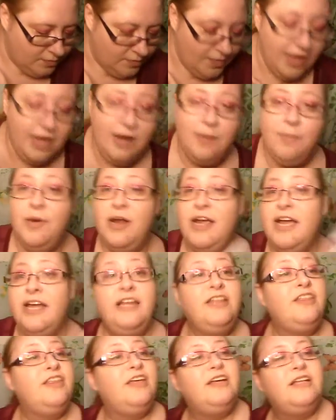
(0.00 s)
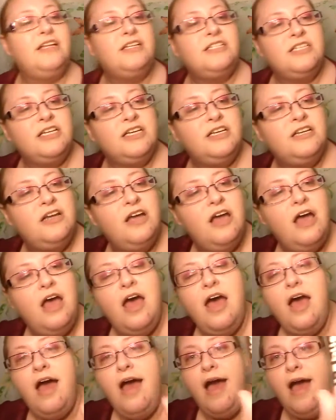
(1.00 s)
I didn't break anything, that's good.
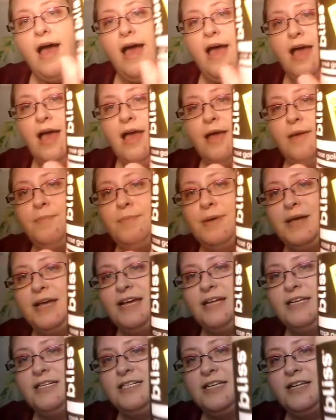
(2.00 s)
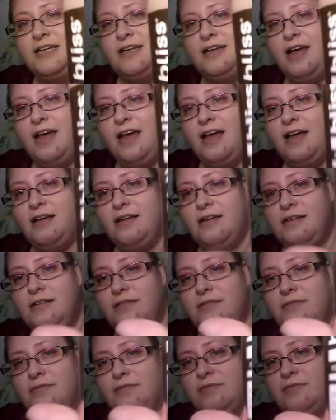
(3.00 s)
Uh, but
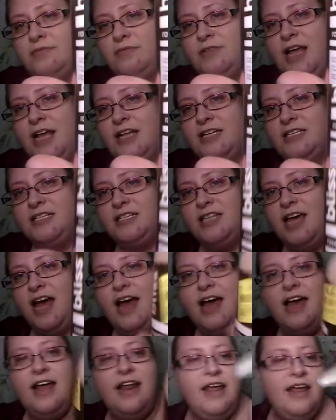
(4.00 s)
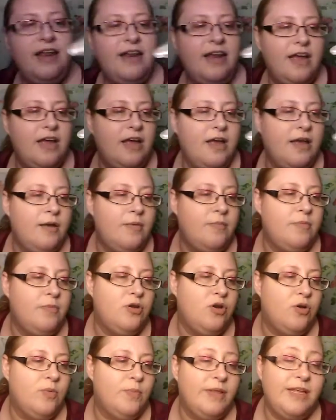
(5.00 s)
that's that. And um,
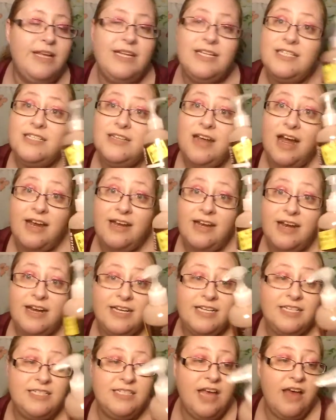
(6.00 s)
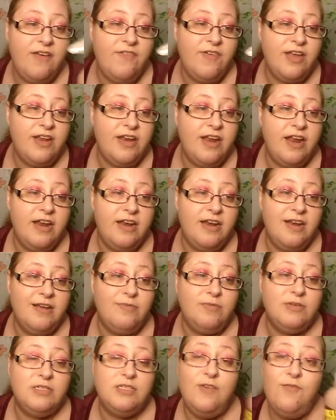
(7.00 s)
normally it's $9.97 and it
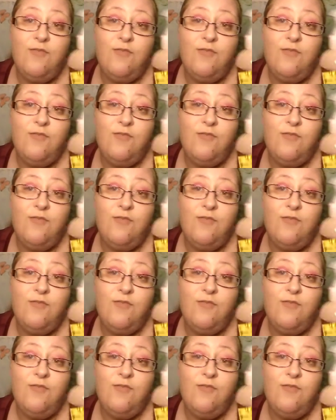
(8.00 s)
was